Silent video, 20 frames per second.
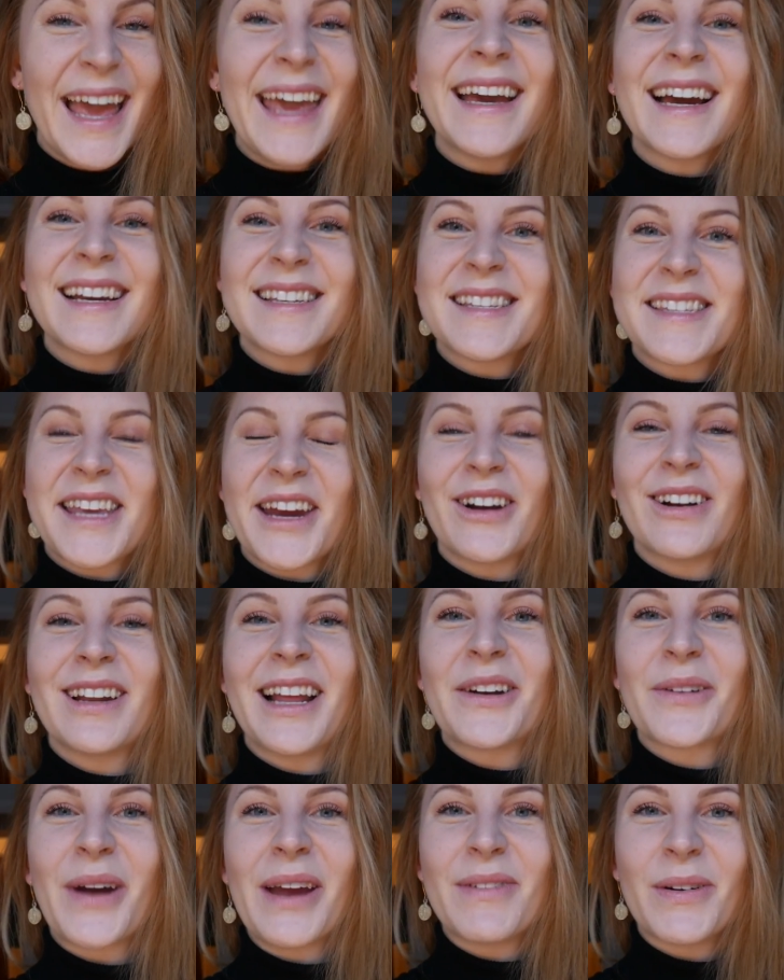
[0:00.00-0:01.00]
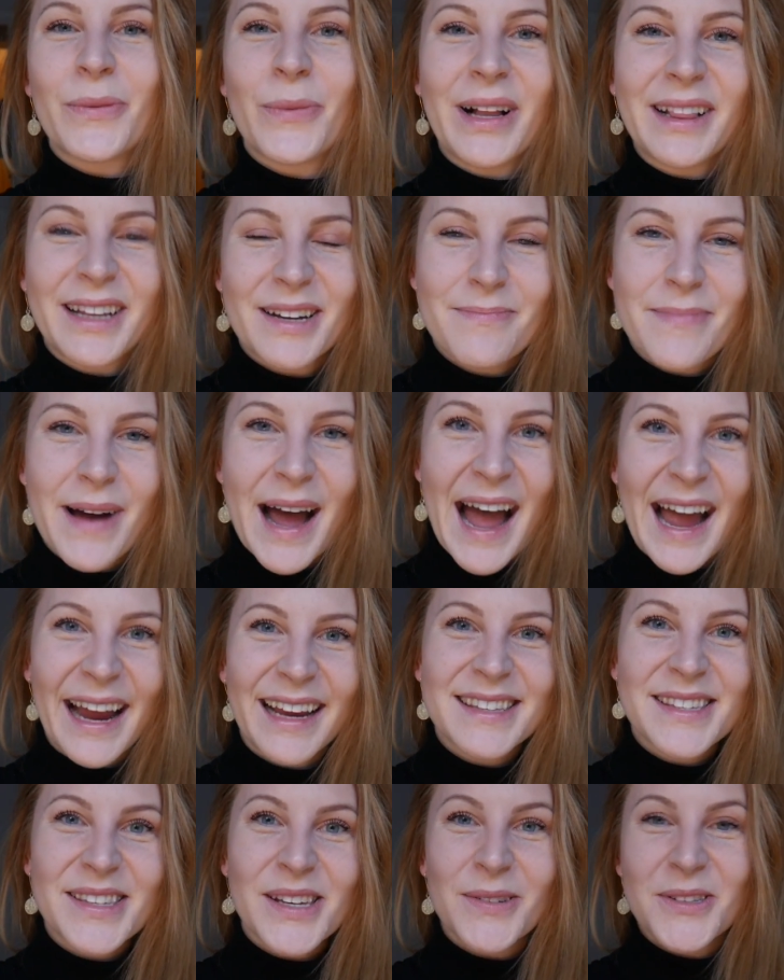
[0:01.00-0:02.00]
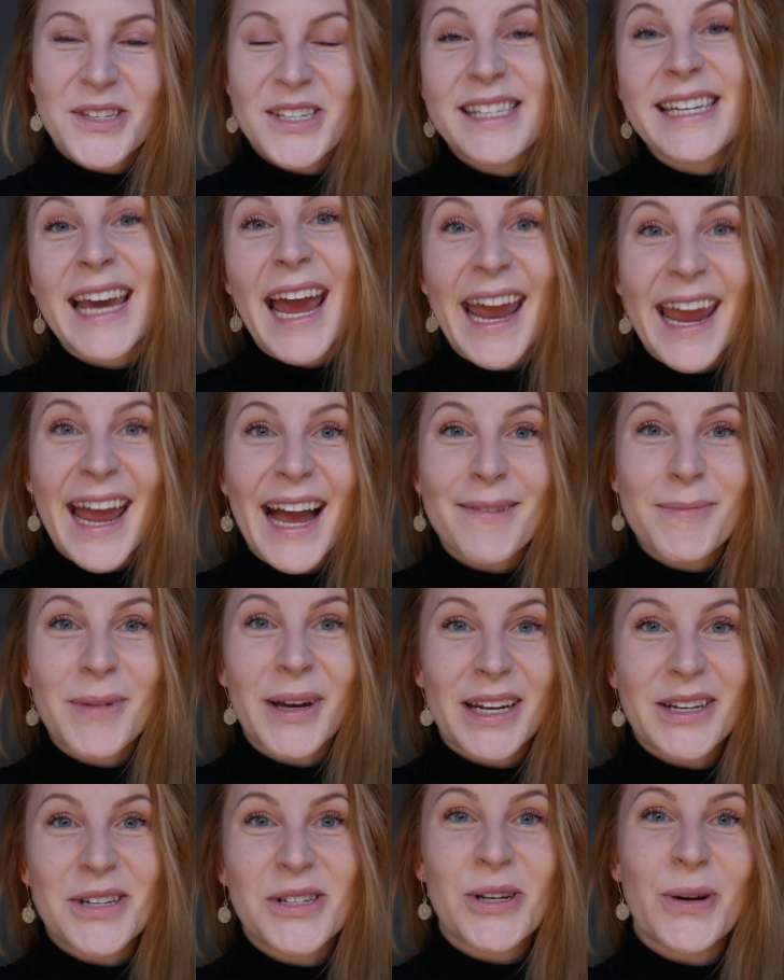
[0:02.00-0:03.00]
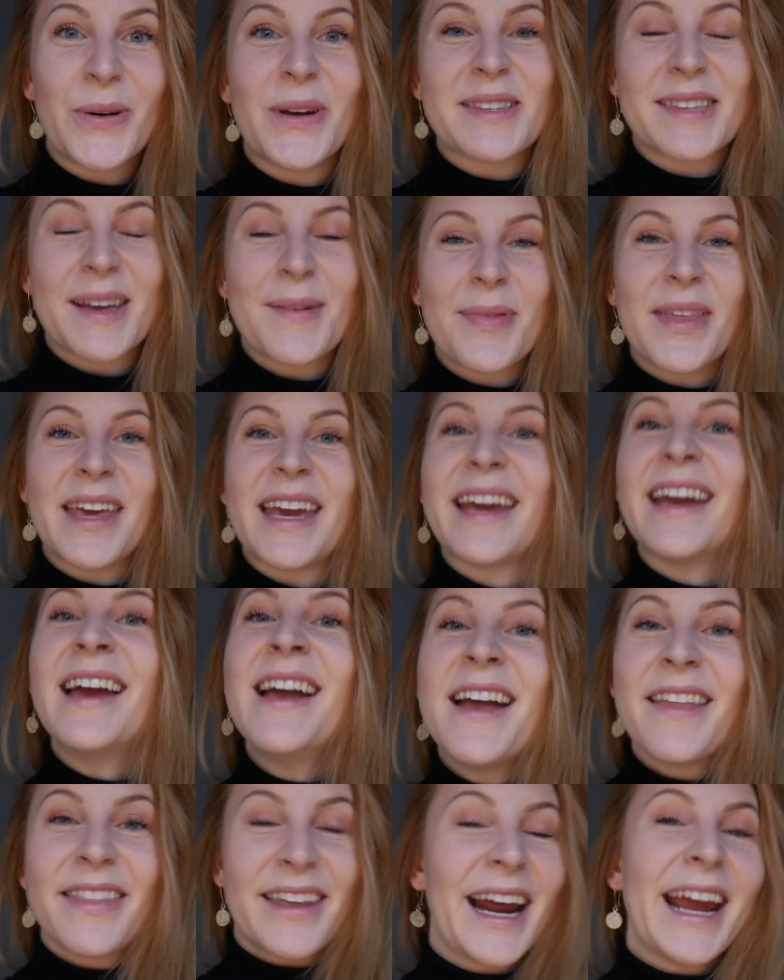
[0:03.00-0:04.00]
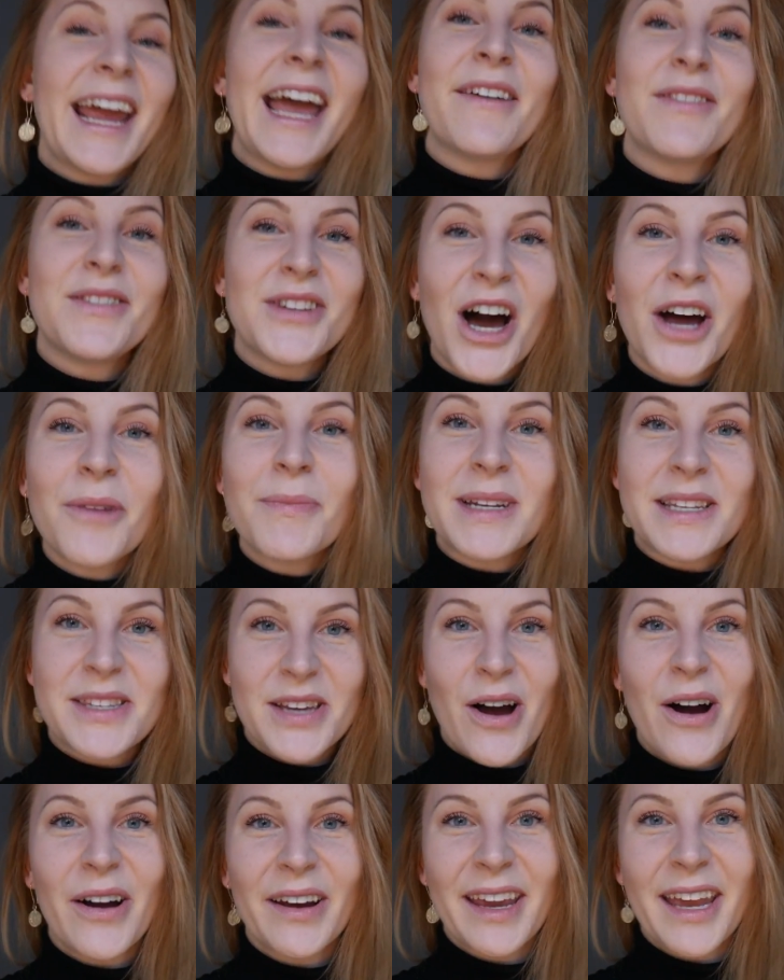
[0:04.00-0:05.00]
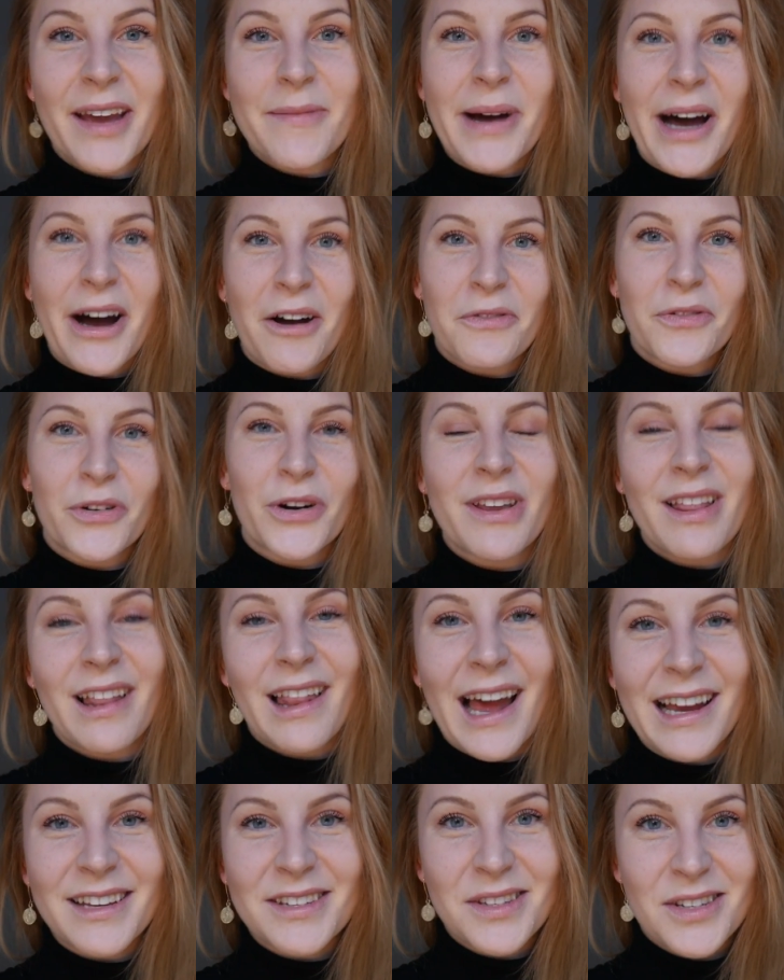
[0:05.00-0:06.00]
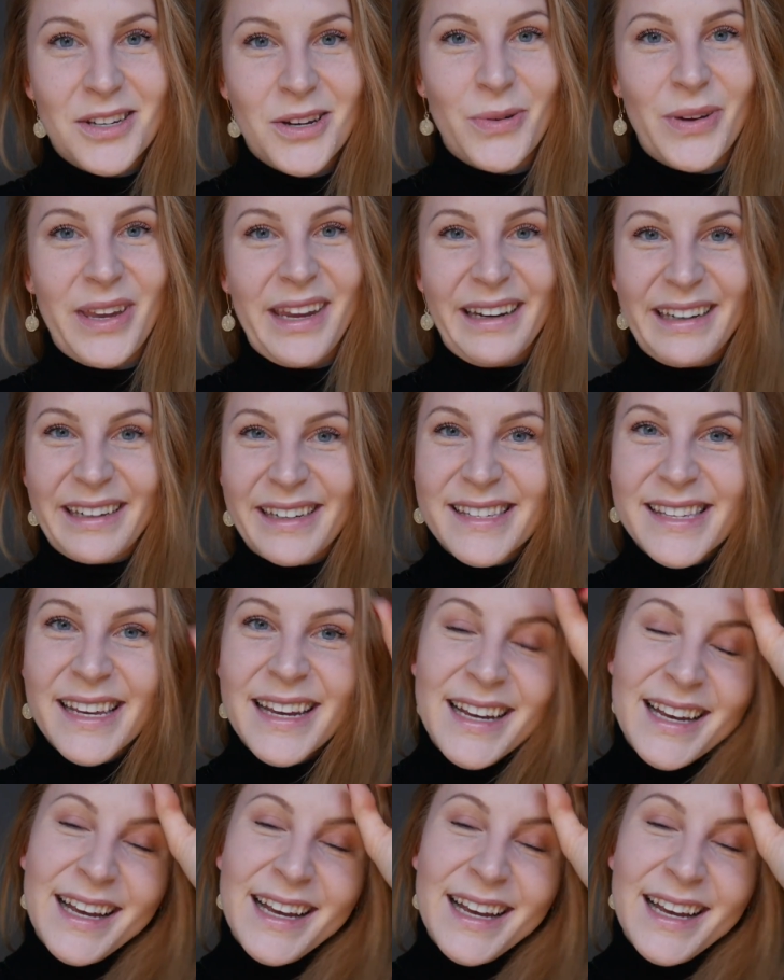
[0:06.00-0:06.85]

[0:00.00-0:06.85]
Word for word: guys, it's Caroline Raven, welcome back. So today I'm gonna show you something that I have not been talking about for the last 2 years.